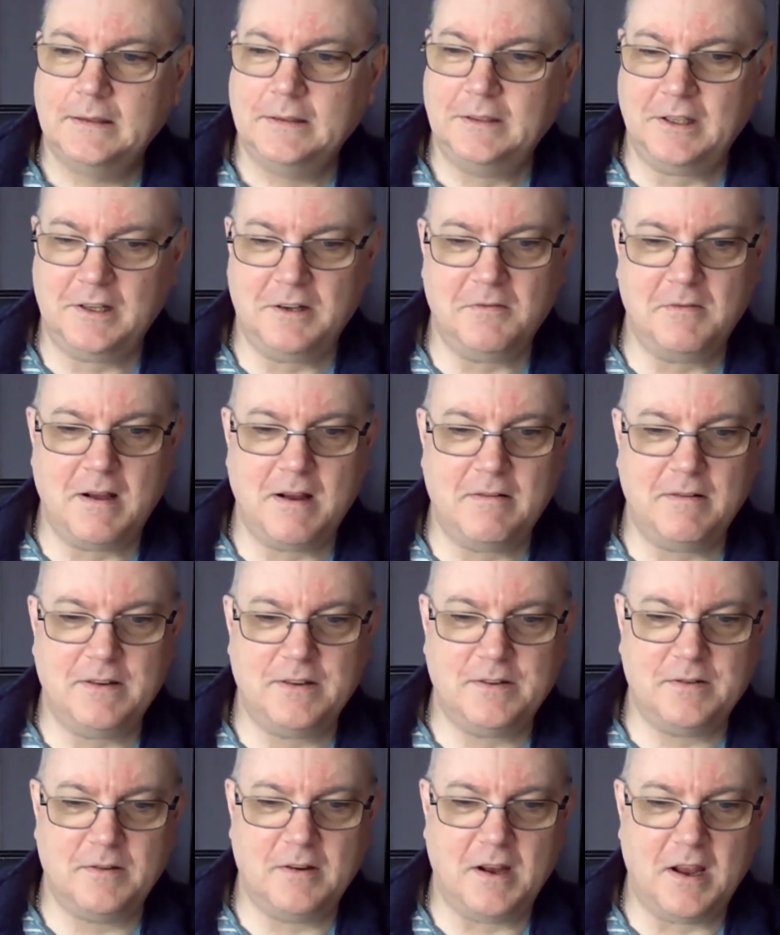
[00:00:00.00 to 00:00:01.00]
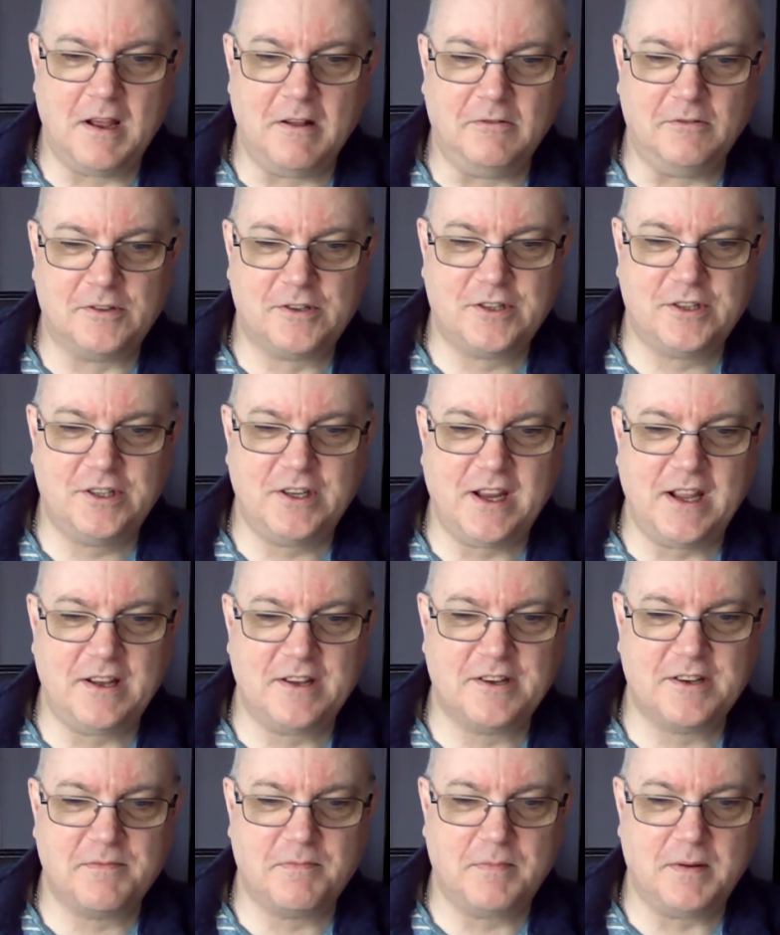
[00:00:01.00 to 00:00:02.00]
know where it else
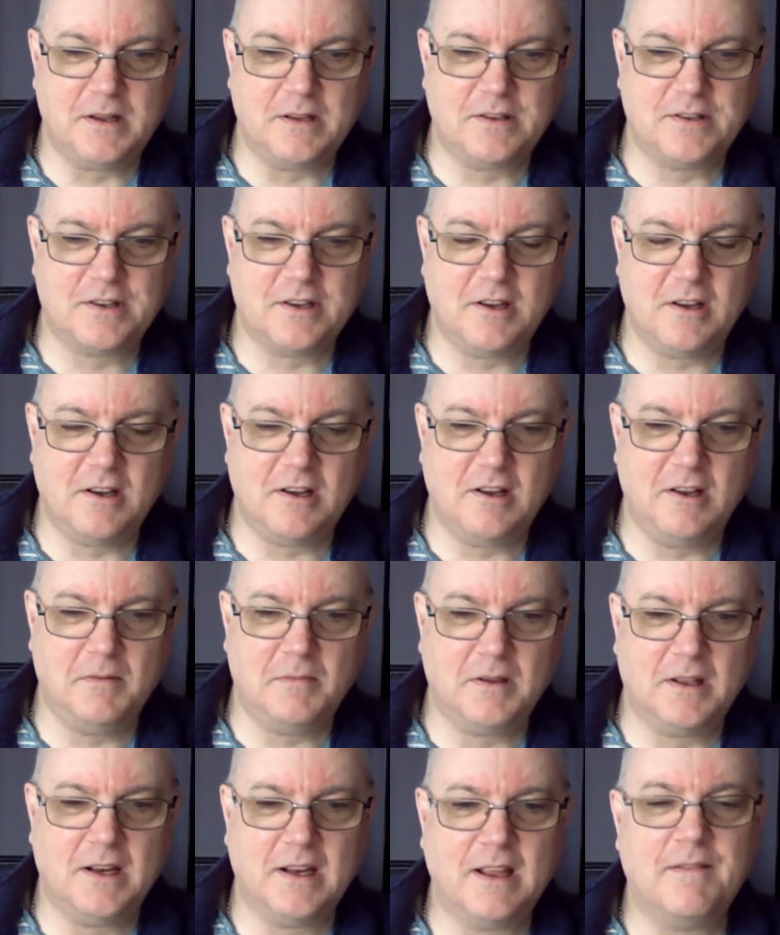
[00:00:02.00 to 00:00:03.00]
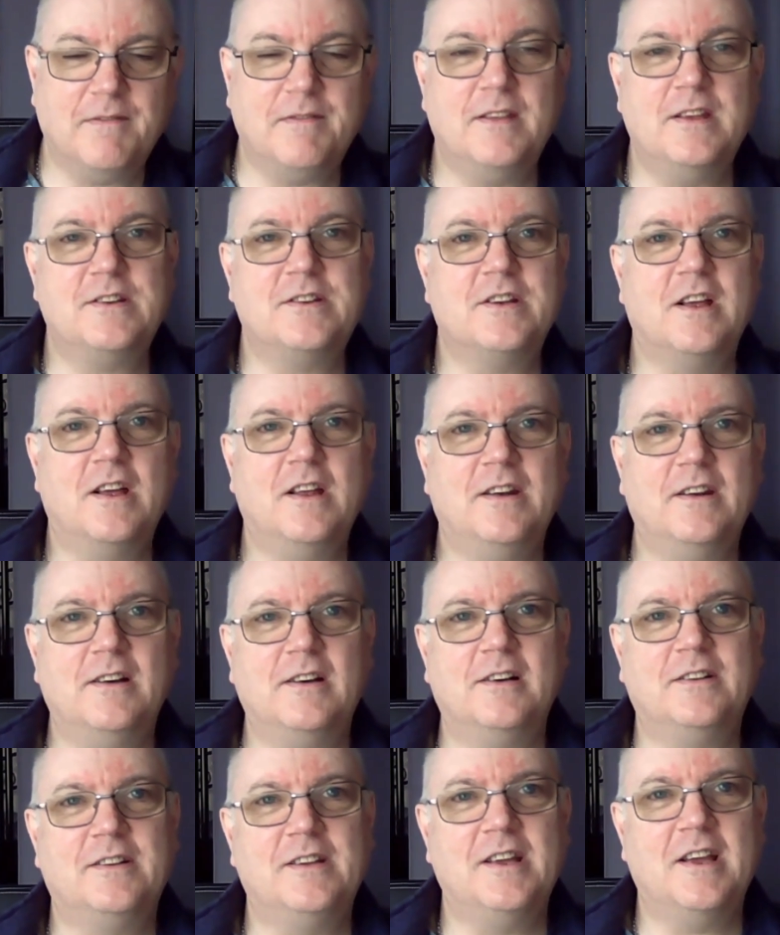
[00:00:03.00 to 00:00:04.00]
sits, but I'm going to give this an
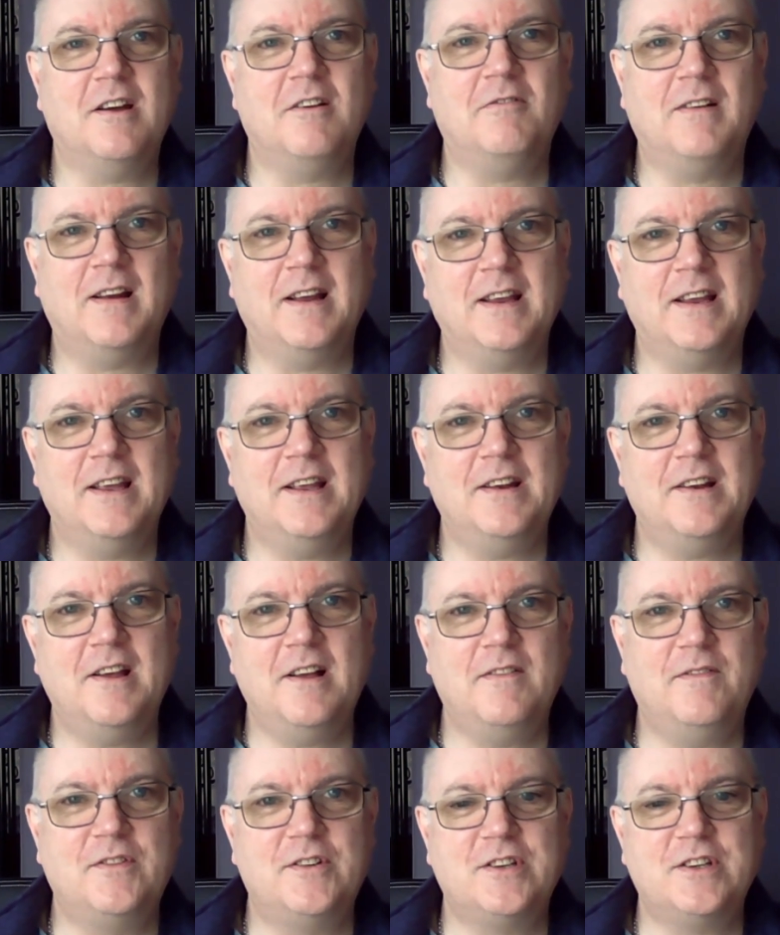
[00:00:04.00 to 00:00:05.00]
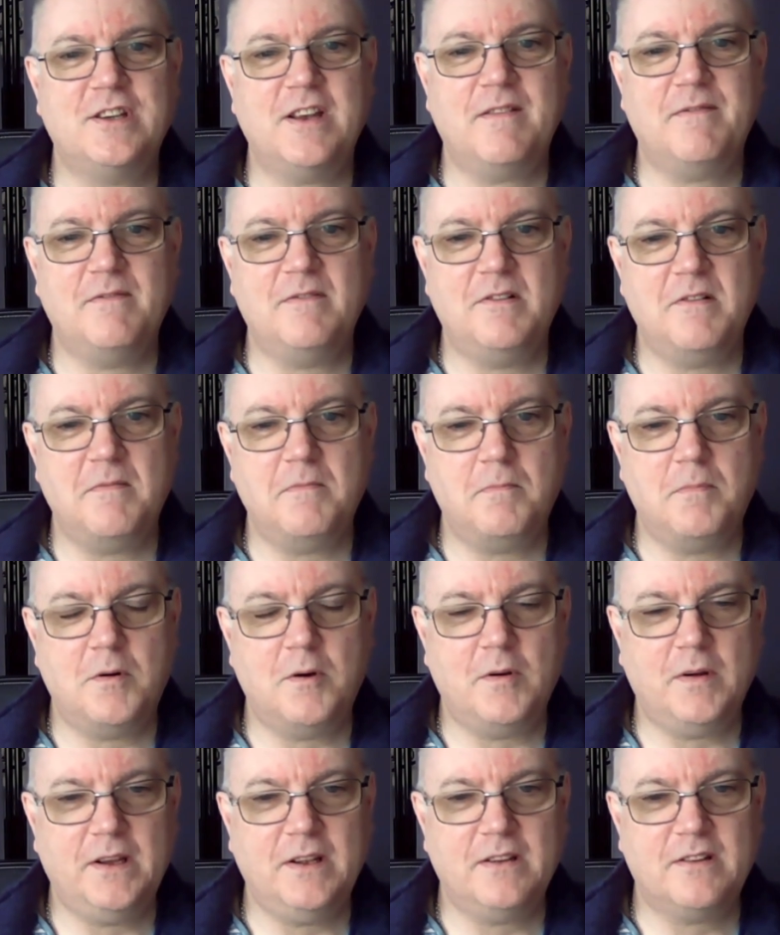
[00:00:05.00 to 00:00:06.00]
RTO ranking of
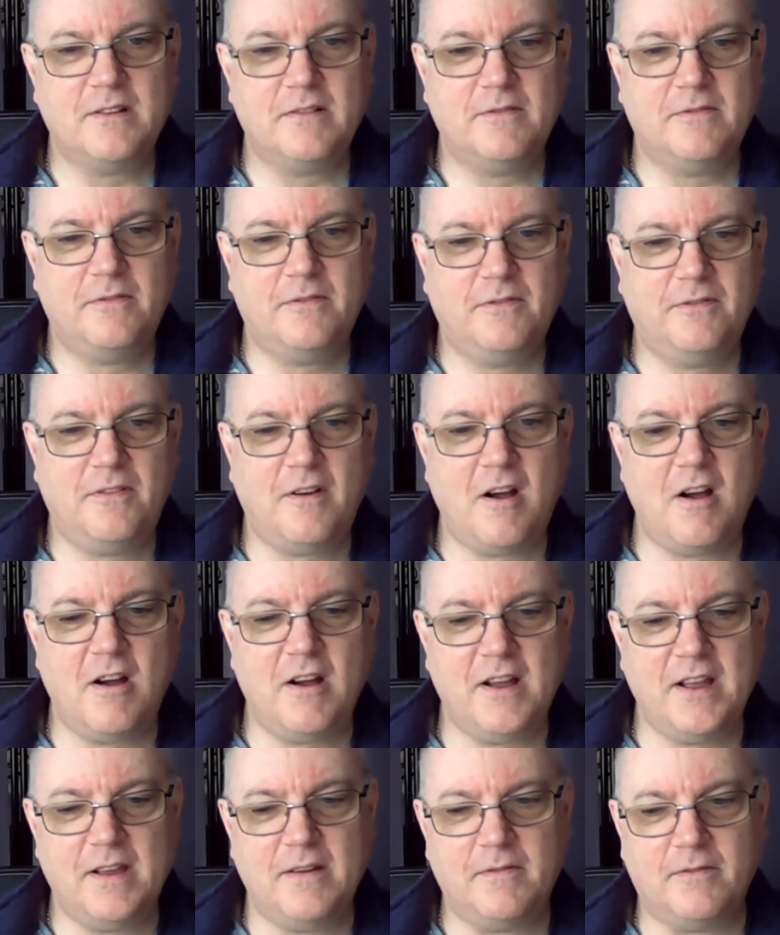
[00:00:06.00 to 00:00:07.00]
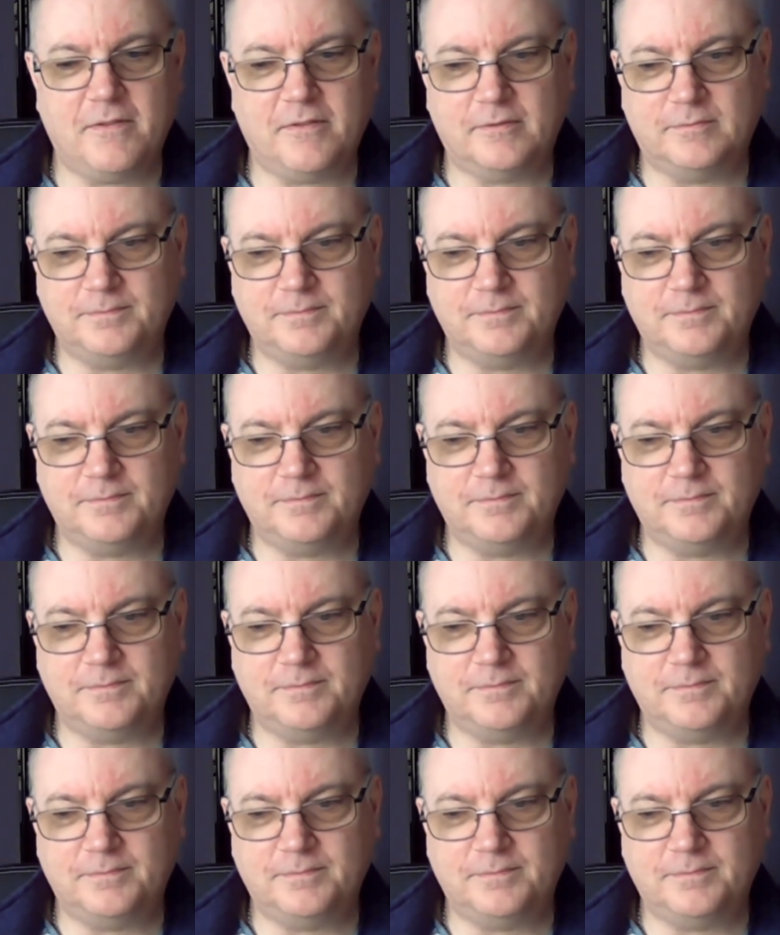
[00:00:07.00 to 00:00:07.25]
7.5.